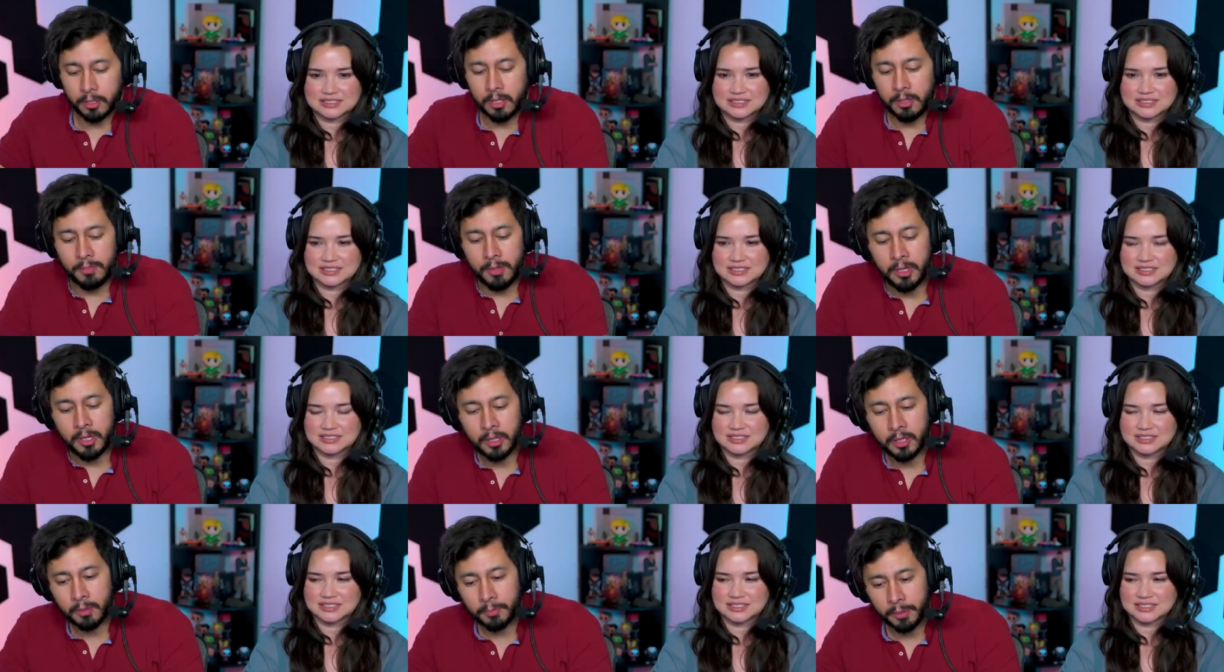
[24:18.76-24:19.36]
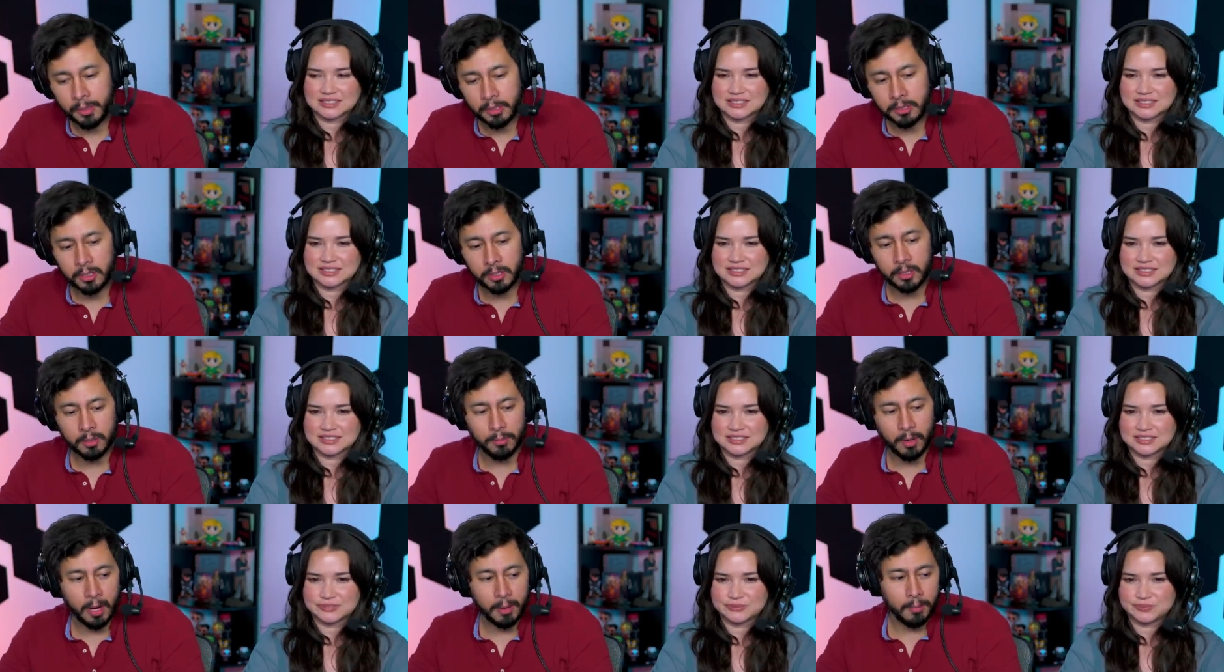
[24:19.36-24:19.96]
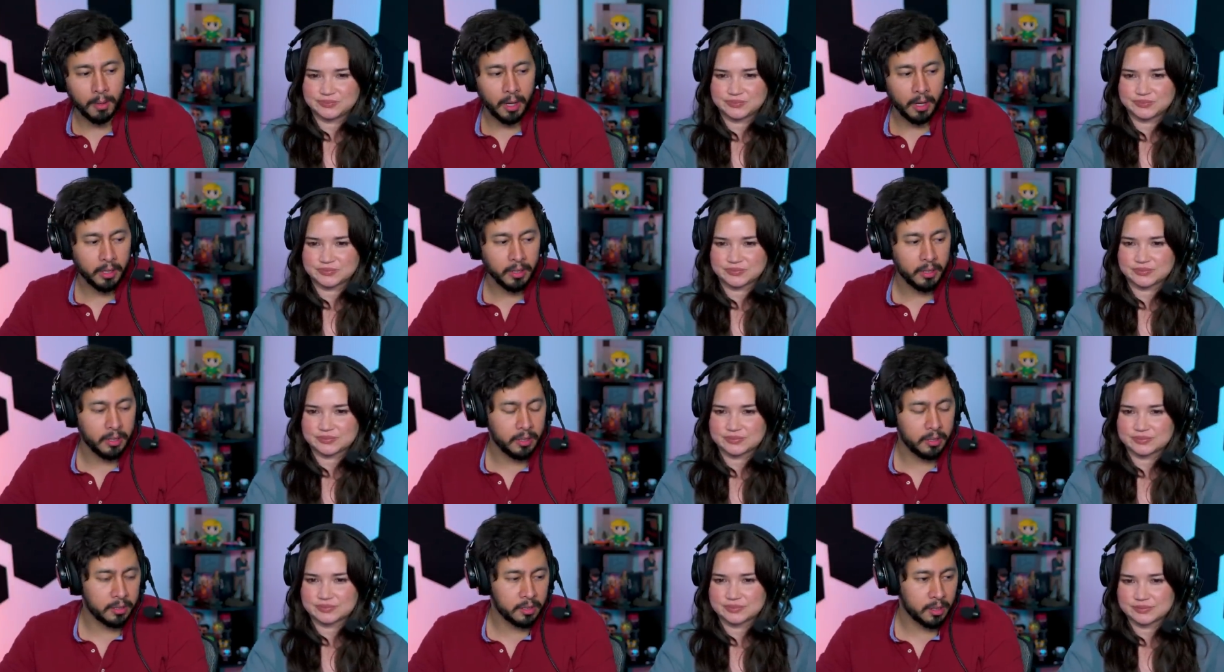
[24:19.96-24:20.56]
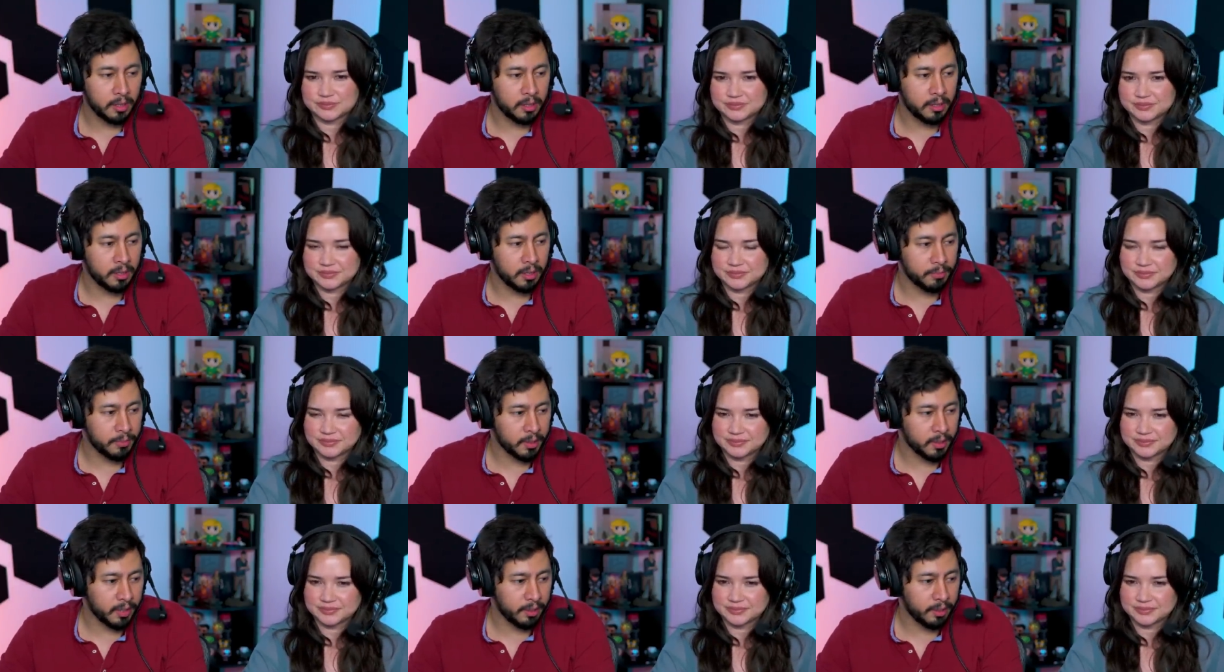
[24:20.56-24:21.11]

Speaker 1: so the immediate comparison to my mind is, is something